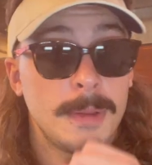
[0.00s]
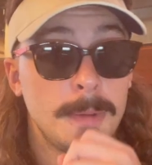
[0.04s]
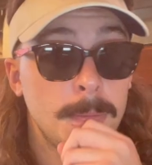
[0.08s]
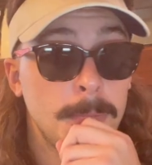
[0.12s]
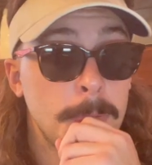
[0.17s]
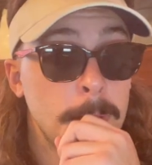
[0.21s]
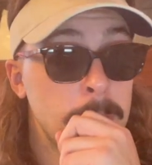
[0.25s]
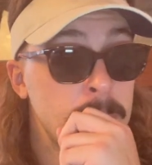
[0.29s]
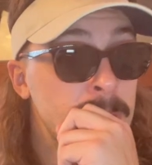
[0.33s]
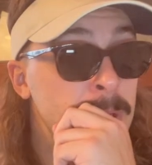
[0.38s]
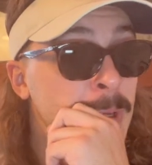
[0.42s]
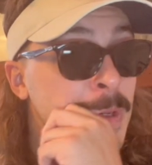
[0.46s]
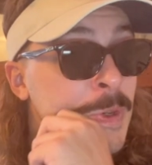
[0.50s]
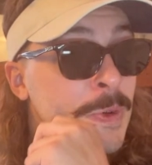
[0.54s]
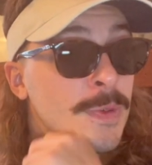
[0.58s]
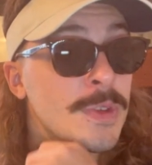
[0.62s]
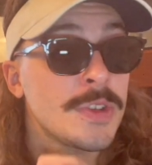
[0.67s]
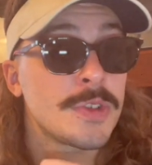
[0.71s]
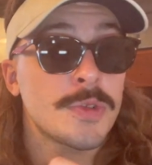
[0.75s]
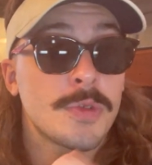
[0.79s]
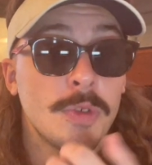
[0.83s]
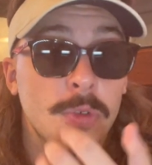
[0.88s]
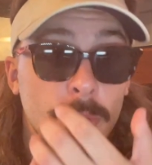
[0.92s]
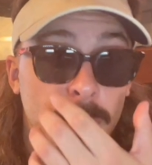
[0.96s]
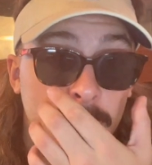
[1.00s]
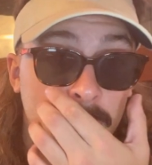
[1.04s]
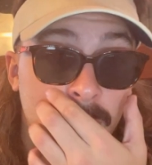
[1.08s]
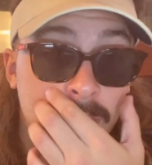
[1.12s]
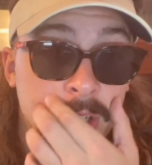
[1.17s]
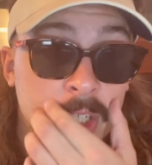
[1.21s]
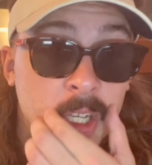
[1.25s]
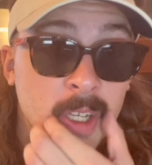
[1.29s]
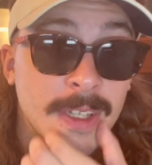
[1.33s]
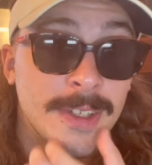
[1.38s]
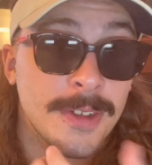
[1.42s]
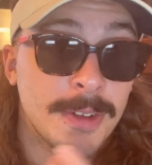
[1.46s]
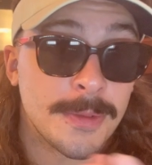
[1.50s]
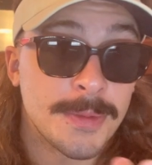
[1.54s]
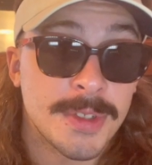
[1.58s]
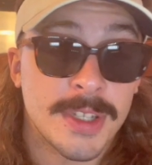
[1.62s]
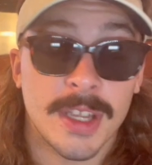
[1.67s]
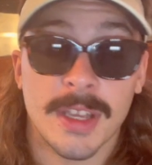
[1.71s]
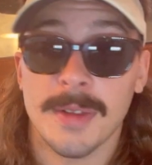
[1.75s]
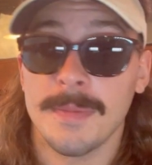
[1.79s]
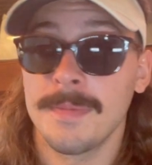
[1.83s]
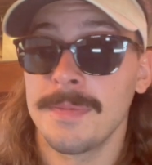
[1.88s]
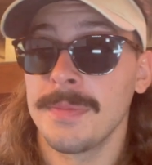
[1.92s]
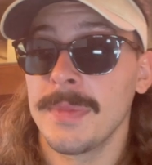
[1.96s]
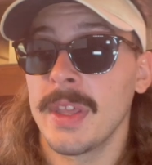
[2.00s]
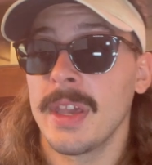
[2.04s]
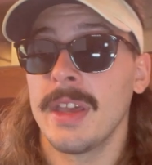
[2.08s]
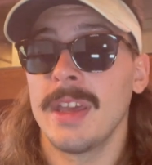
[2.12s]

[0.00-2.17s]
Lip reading: This is like doing a school project, you know what I'm saying?